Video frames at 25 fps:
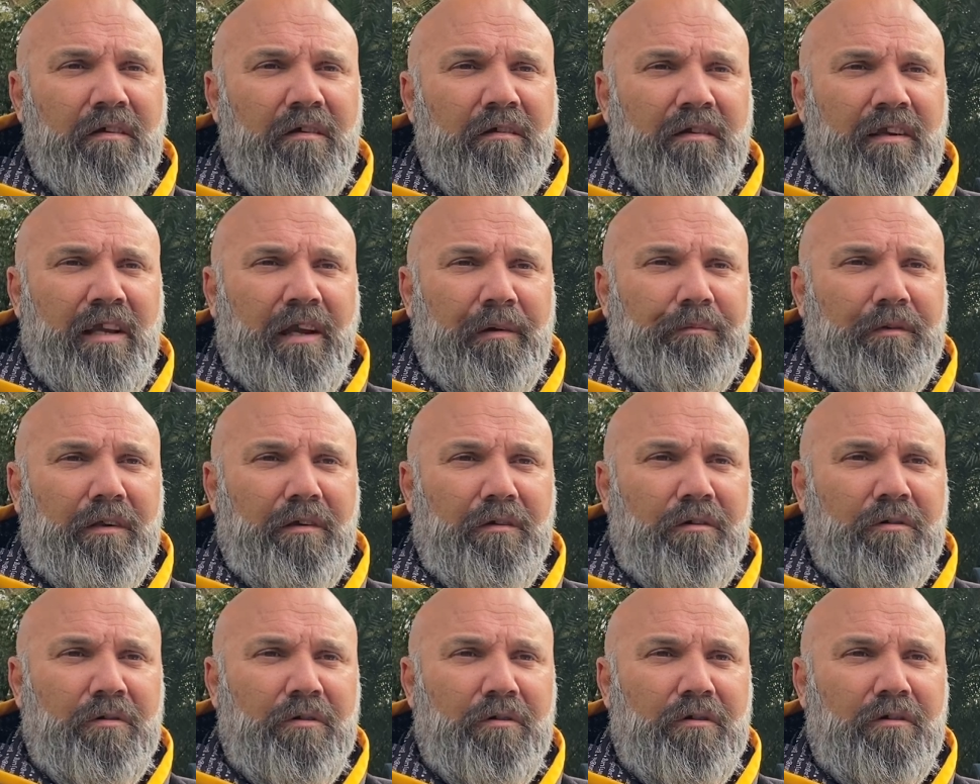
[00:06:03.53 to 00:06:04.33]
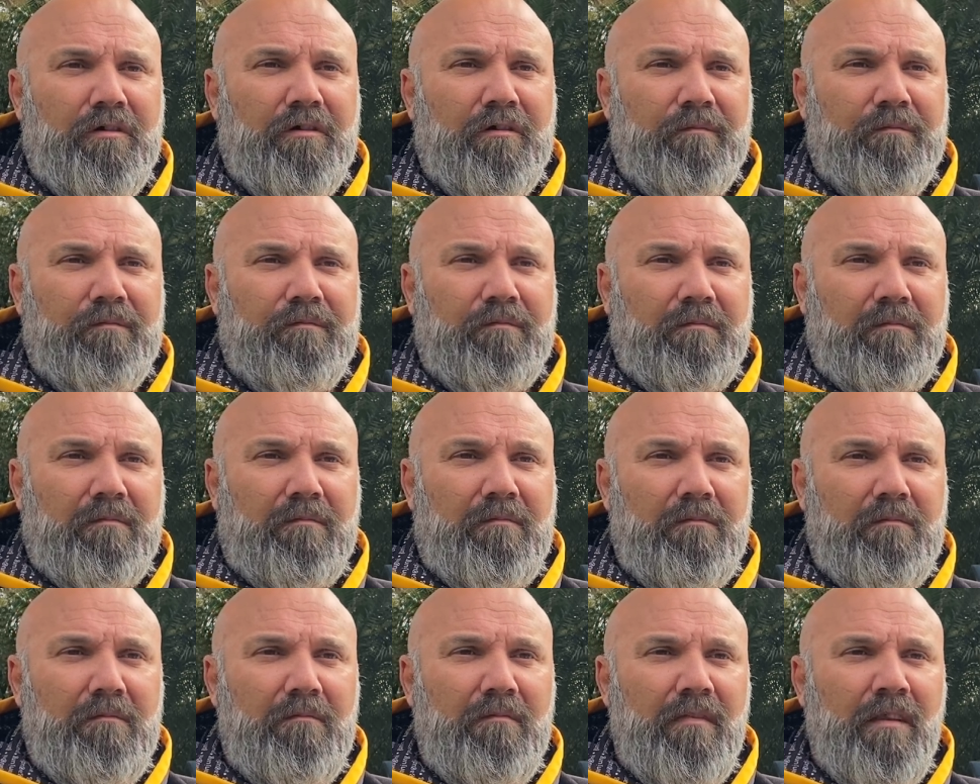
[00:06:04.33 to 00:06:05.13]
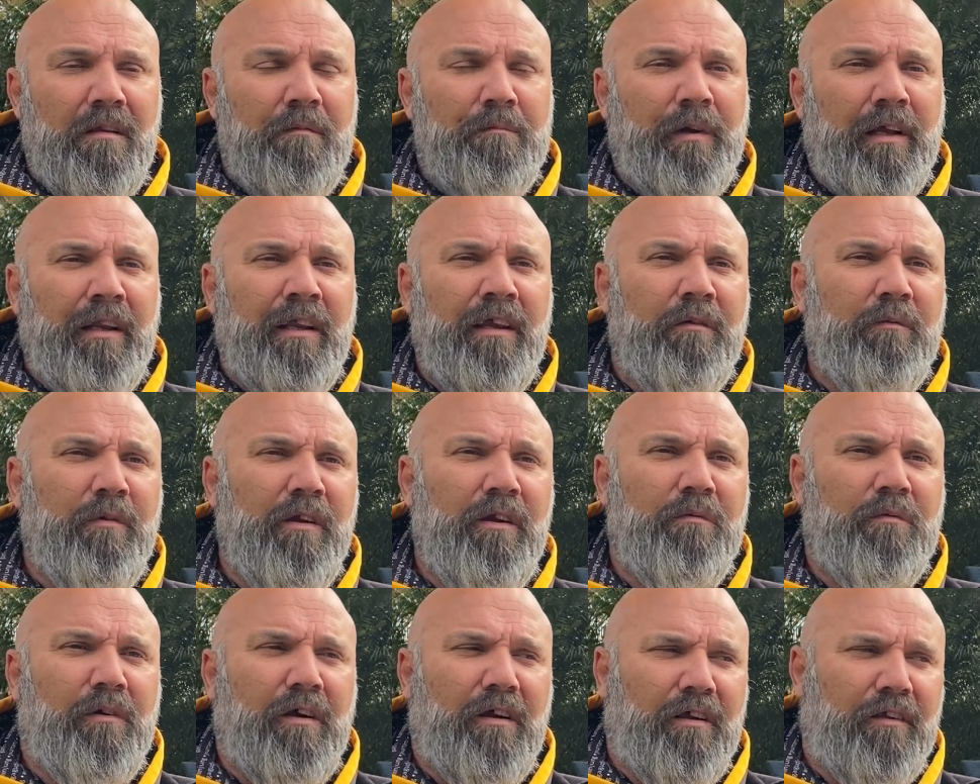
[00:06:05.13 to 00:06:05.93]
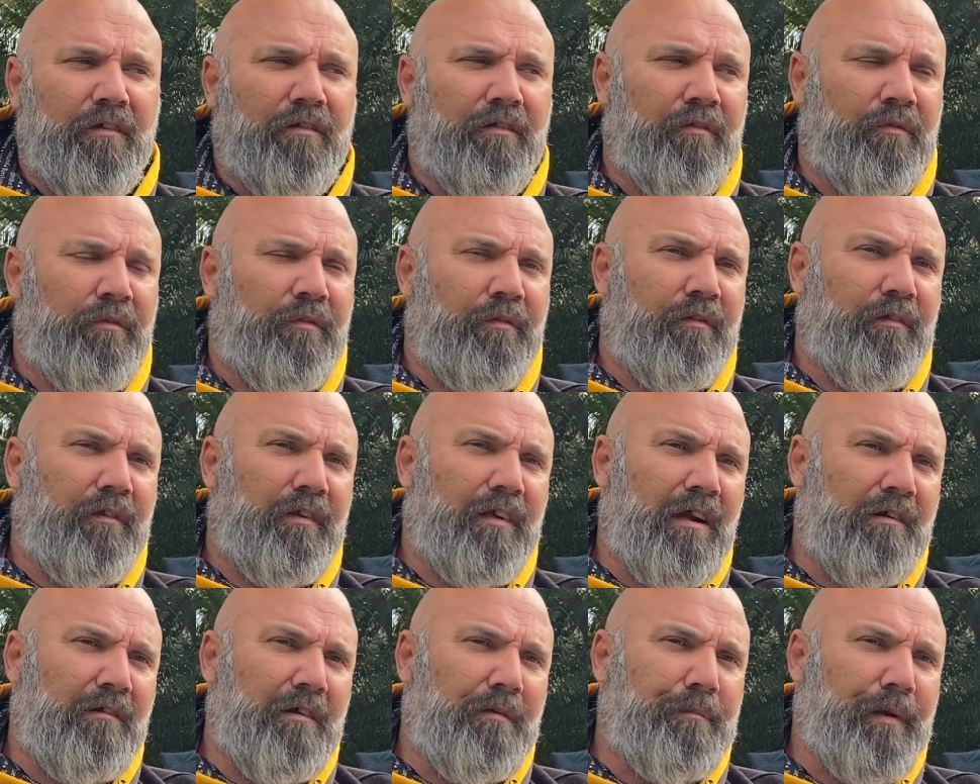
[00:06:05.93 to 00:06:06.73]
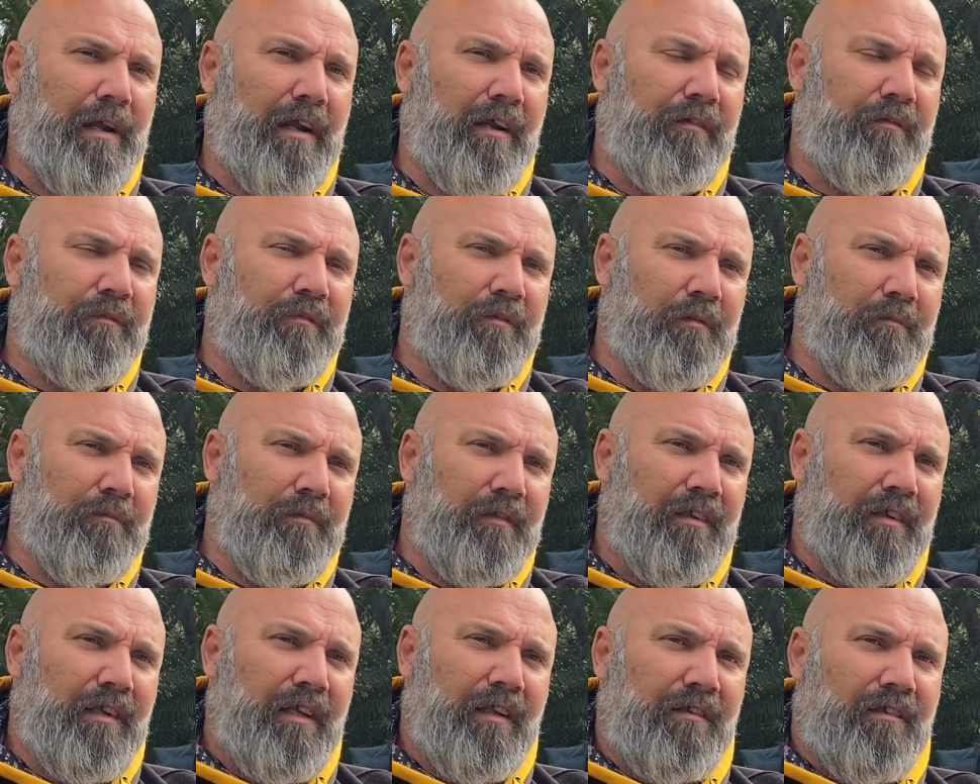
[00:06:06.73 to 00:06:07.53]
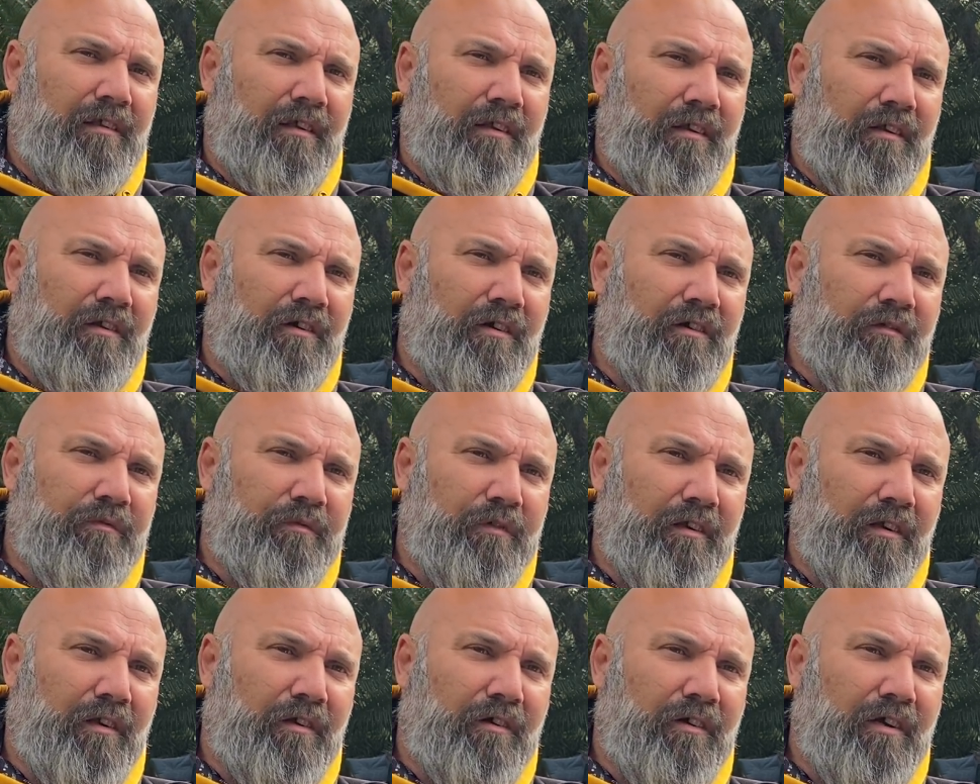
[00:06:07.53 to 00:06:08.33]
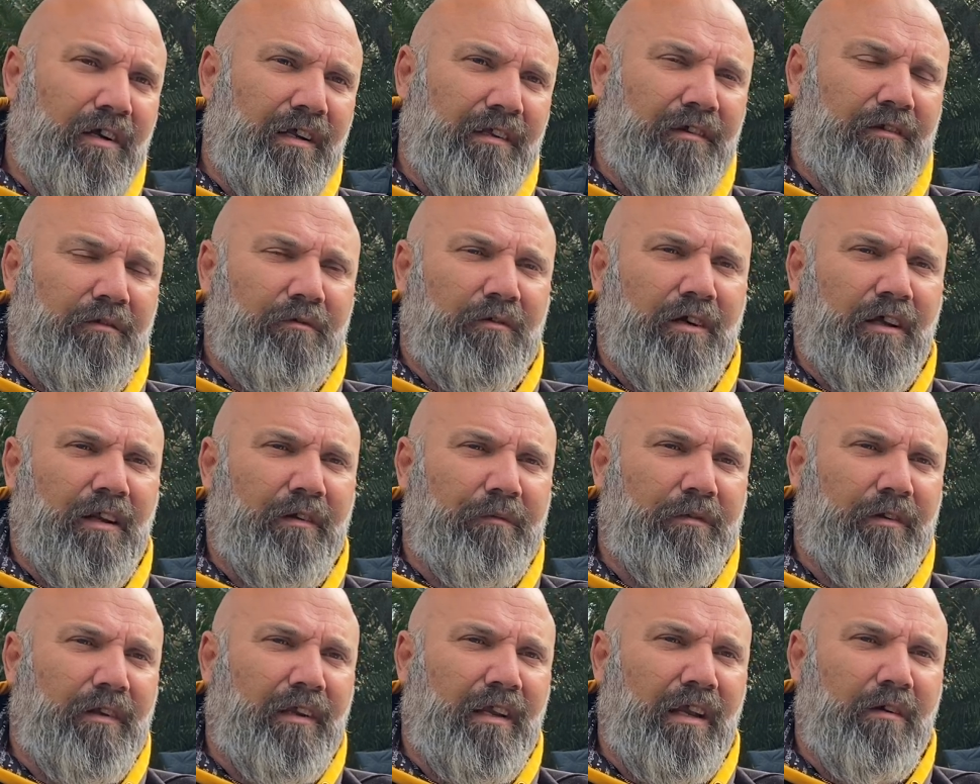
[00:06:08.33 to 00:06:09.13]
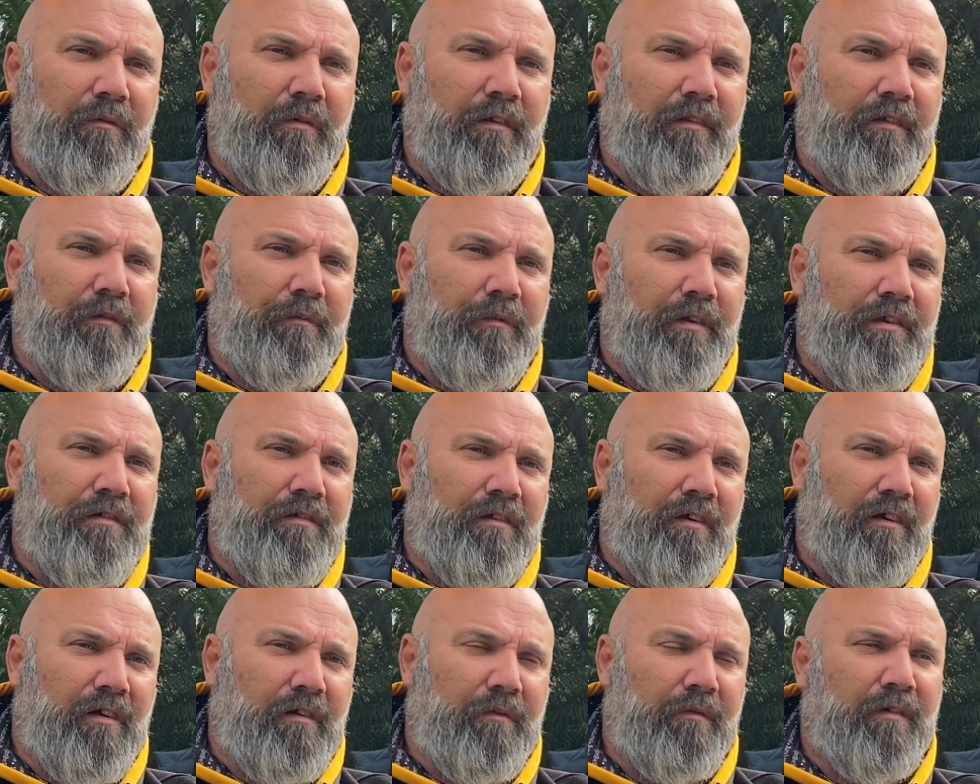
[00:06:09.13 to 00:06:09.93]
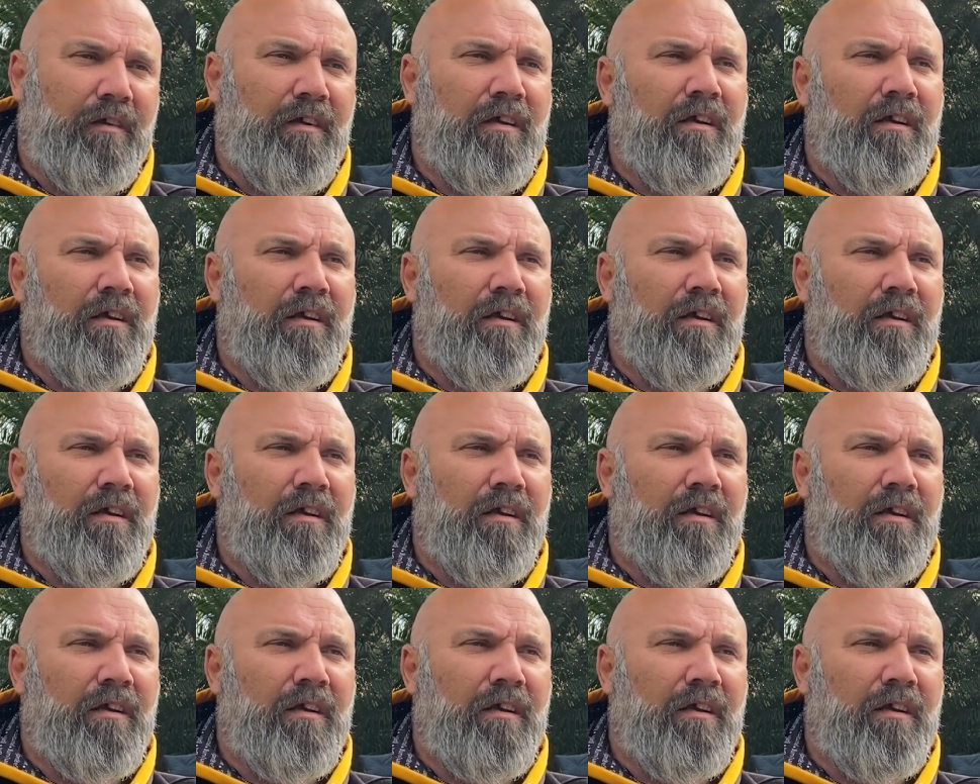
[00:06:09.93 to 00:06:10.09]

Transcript: Captain Cook. But here we was going back from the 90s right up for now with the vision of